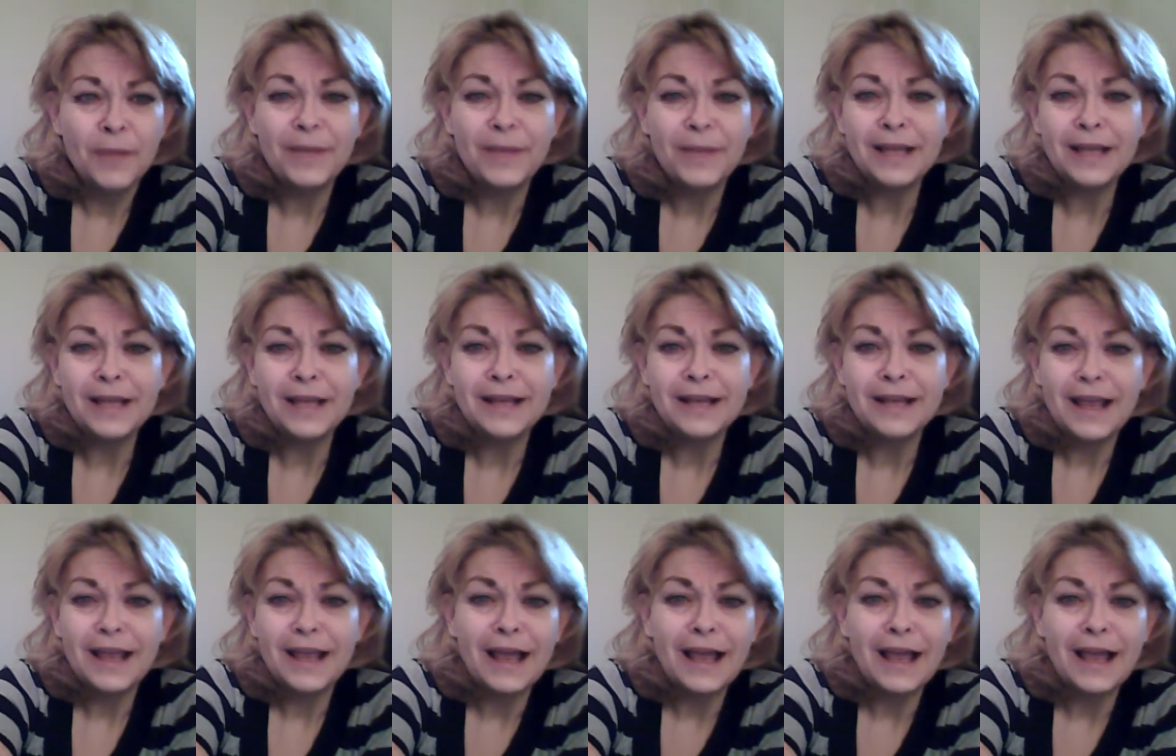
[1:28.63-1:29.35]
but
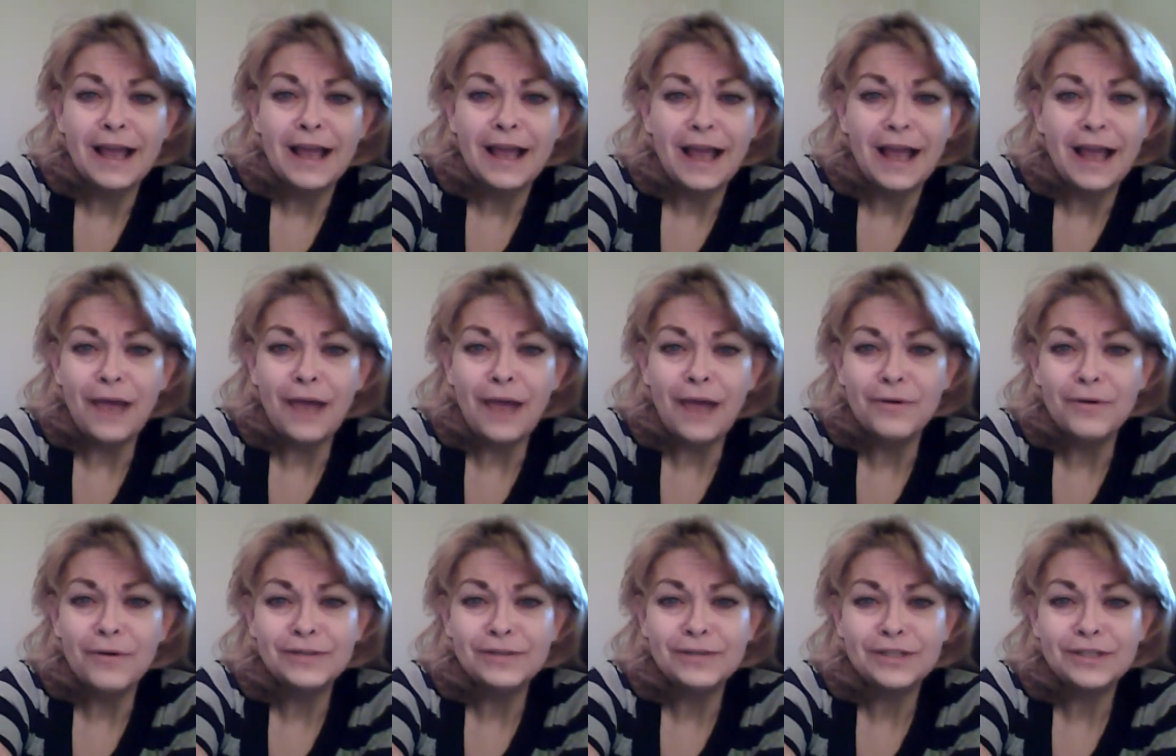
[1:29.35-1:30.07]
how
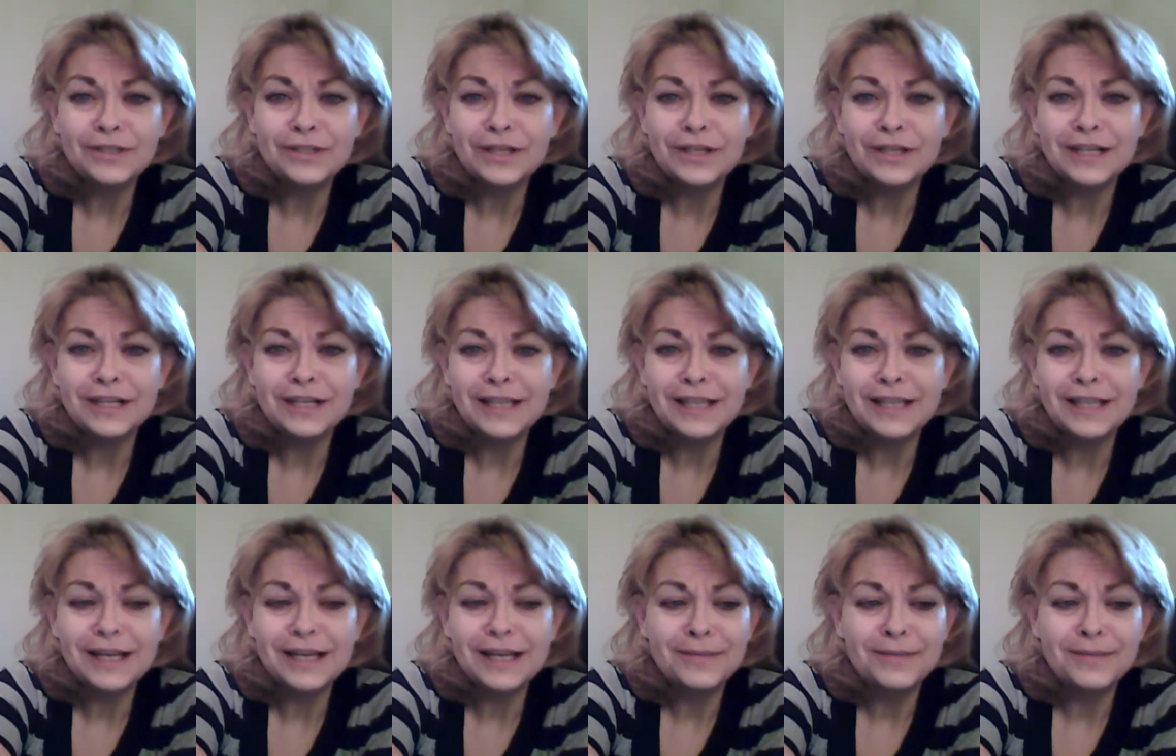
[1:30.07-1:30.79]
else are you going to
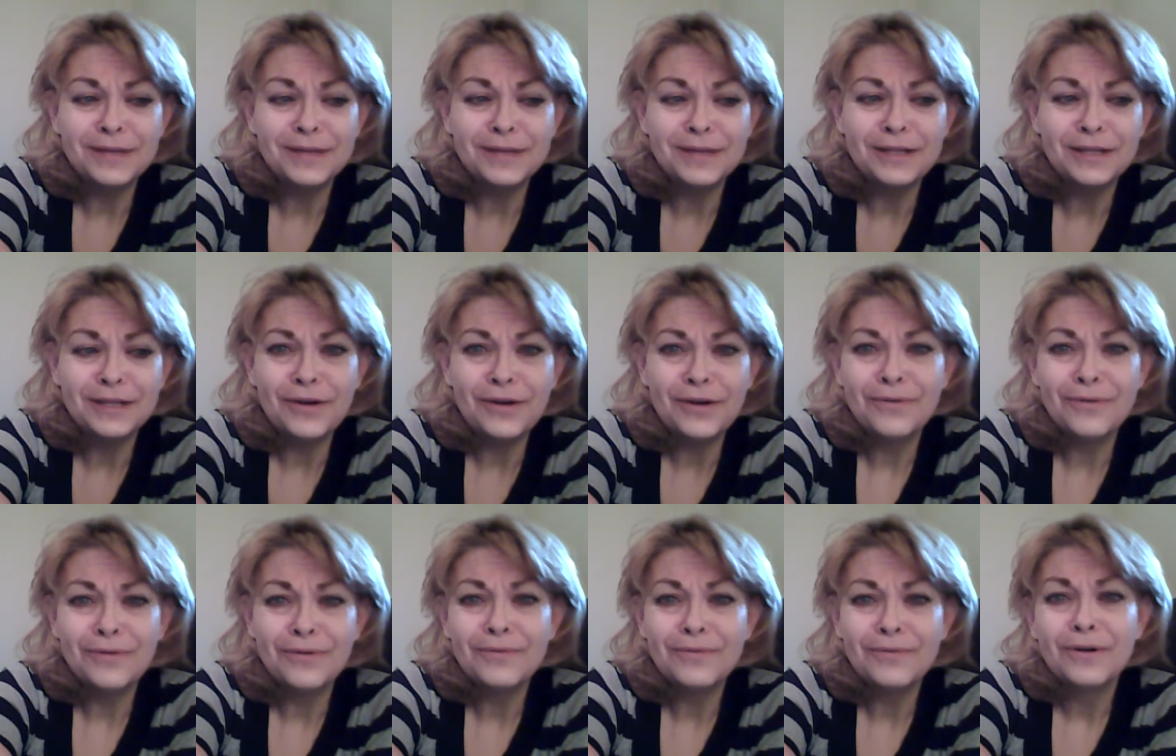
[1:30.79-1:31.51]
let anybody
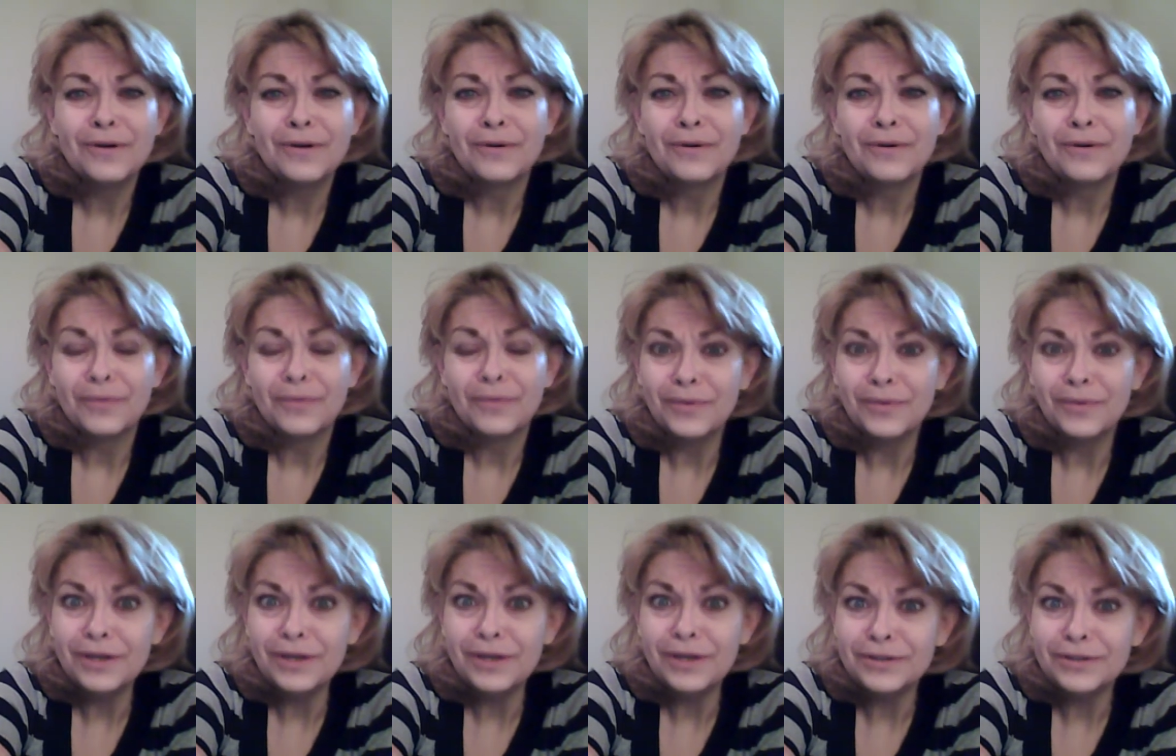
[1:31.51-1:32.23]
know
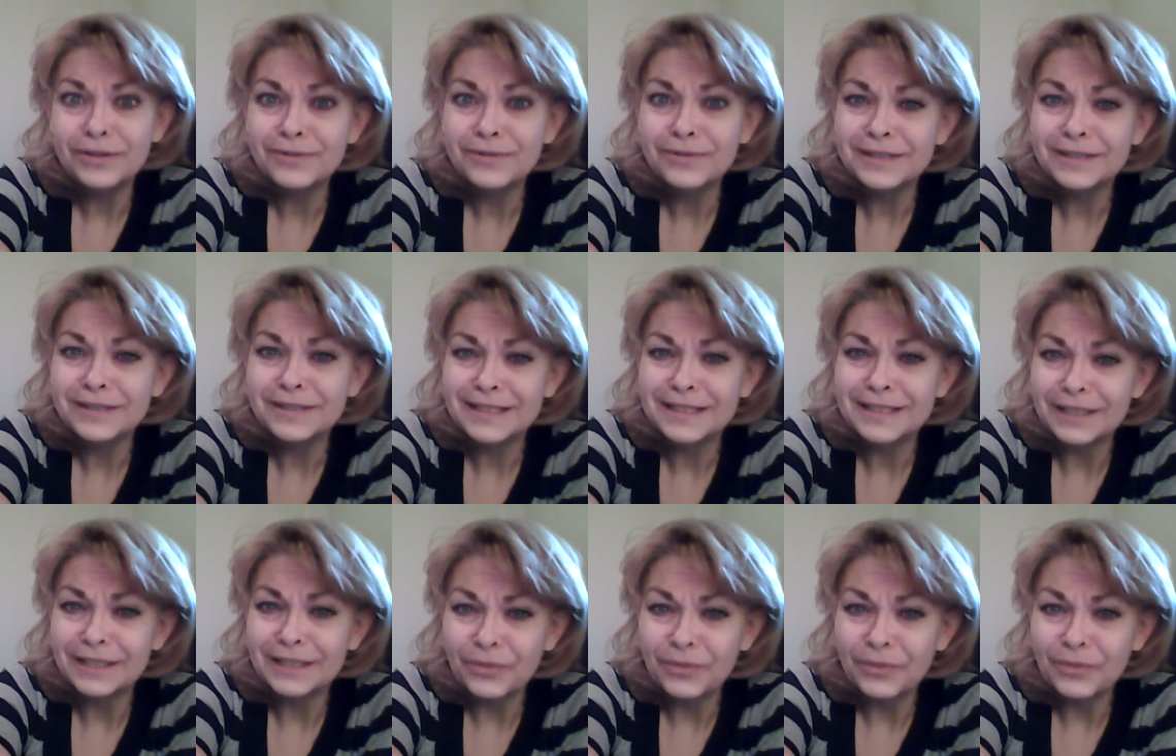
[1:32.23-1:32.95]
what you're doing is
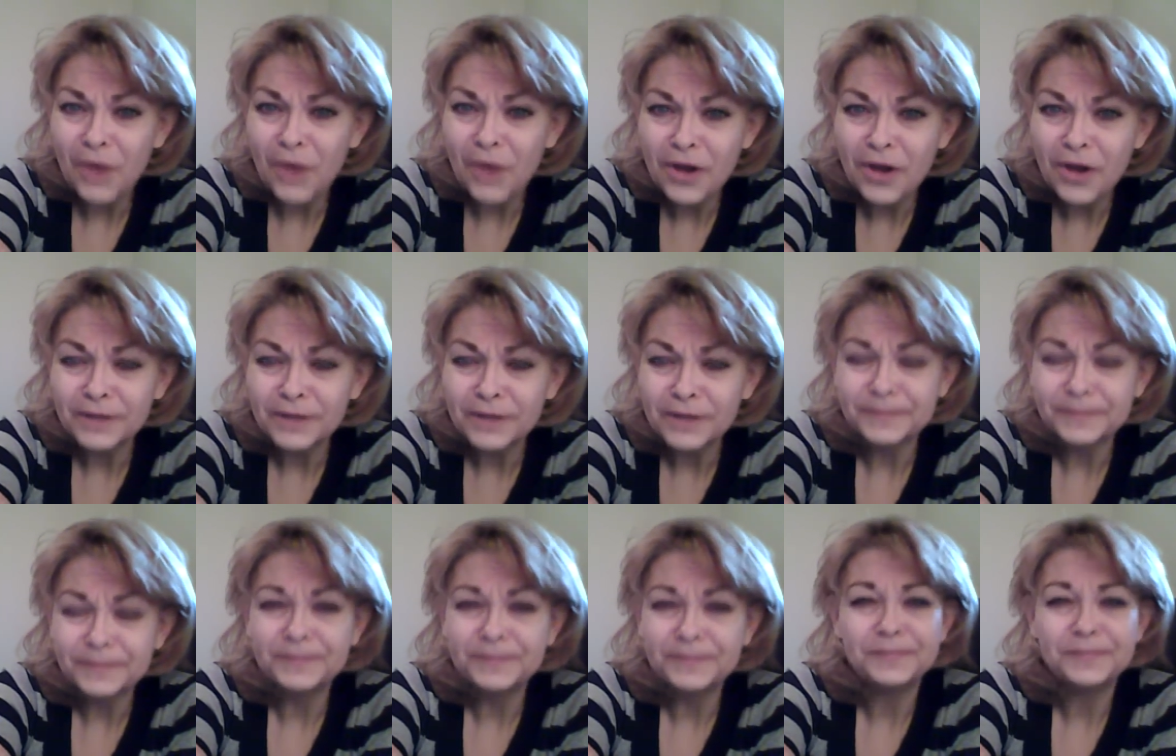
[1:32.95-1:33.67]
a little wrong?
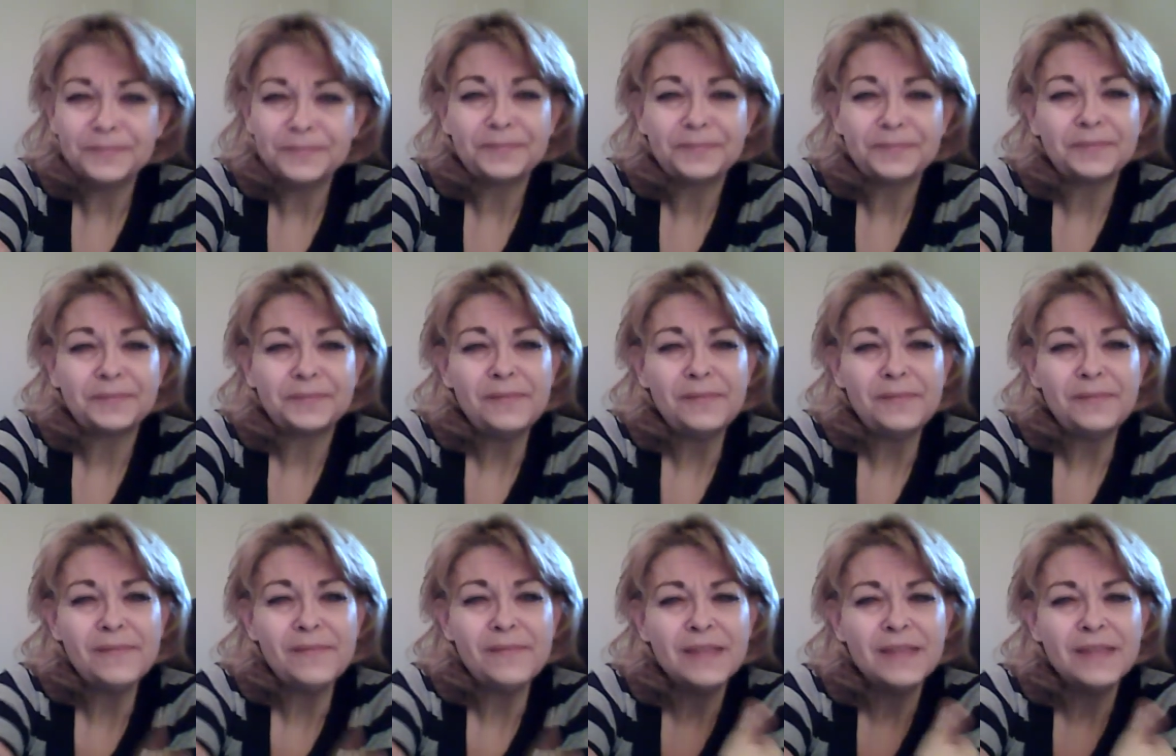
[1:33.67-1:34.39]

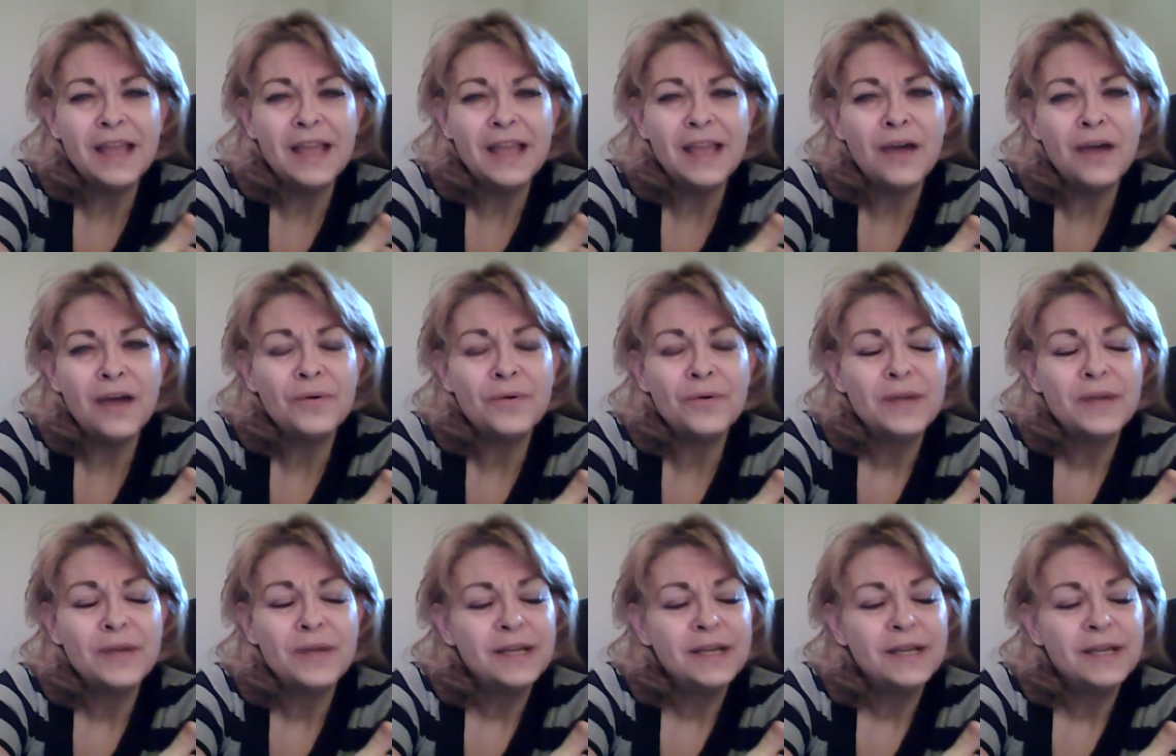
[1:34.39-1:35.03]
Now,